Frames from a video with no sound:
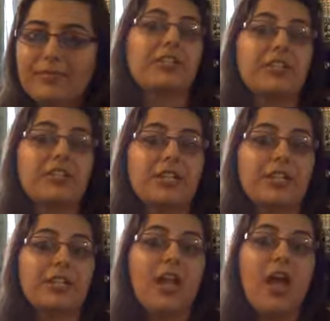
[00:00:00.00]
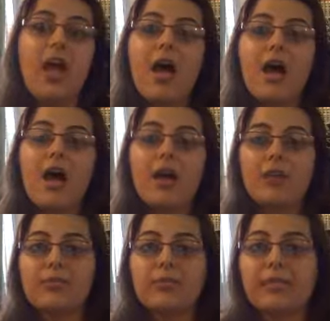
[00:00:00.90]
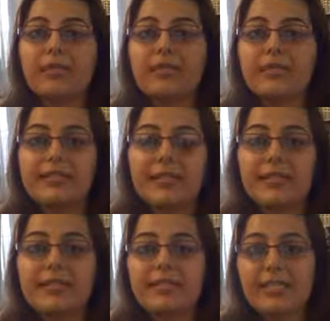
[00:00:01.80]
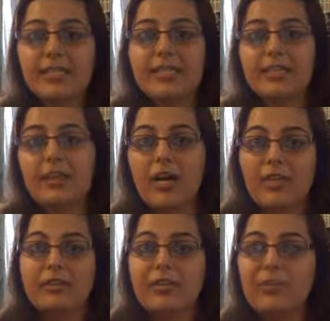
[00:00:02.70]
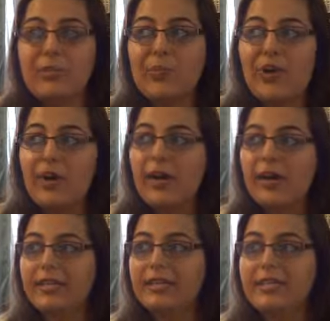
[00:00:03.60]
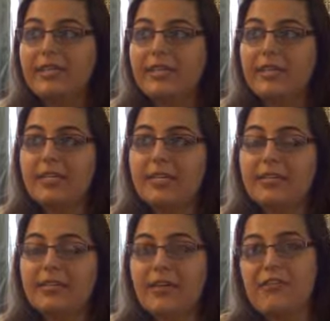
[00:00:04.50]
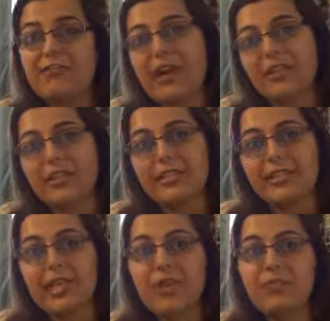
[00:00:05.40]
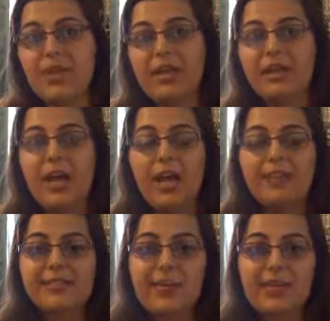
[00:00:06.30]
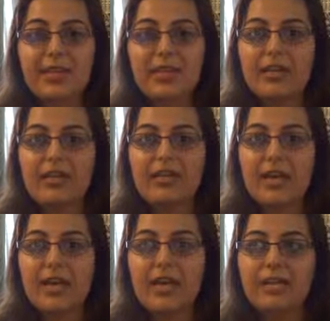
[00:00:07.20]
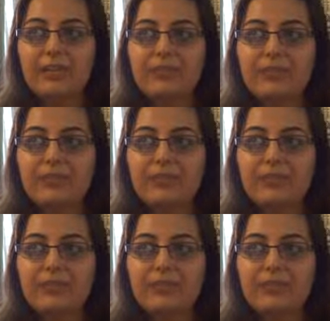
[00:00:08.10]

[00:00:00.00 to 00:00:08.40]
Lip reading: Tradition, I don't really necessarily see it as a costume. I just see it as like a fashion statement, something that